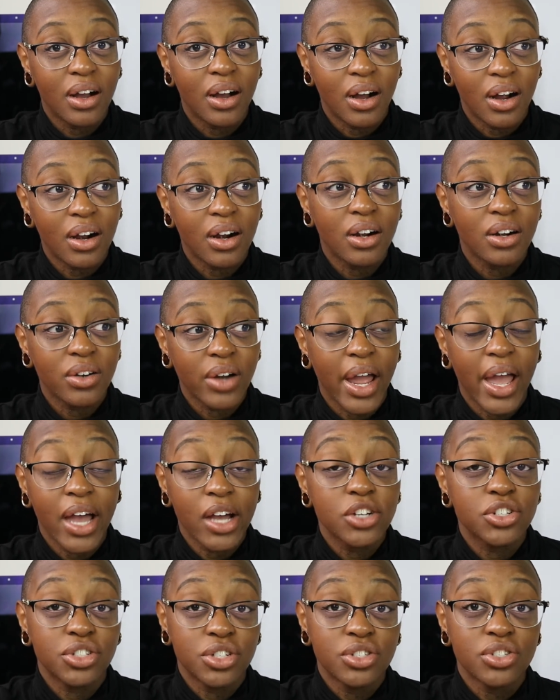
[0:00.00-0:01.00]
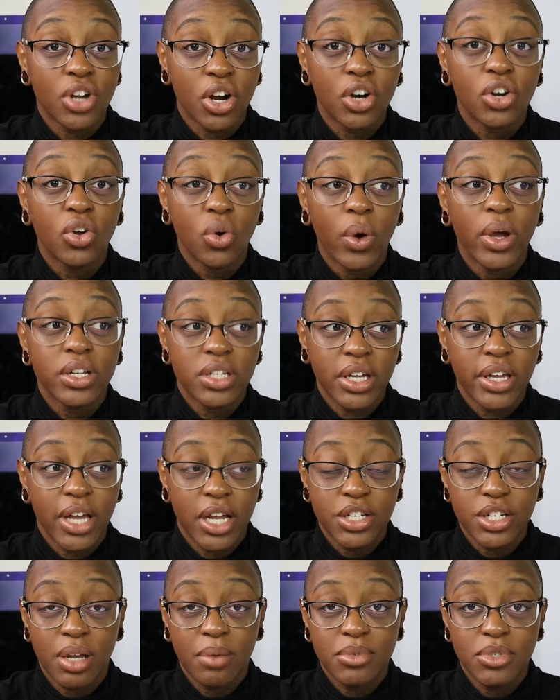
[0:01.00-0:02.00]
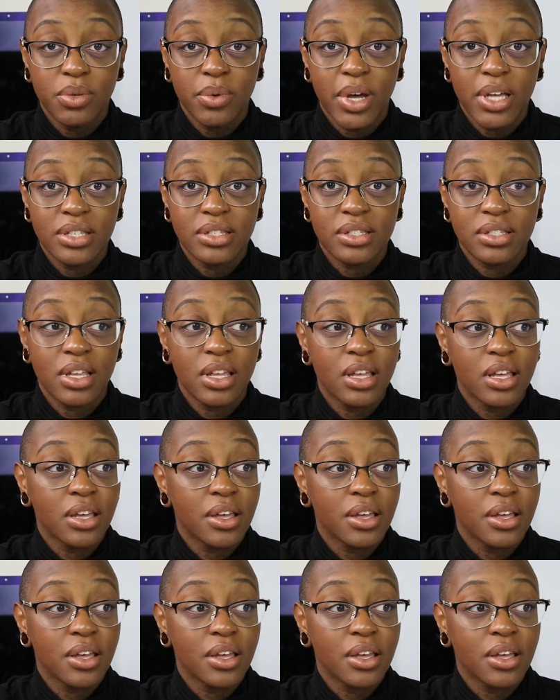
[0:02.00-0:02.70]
our actions are going to catch up to us.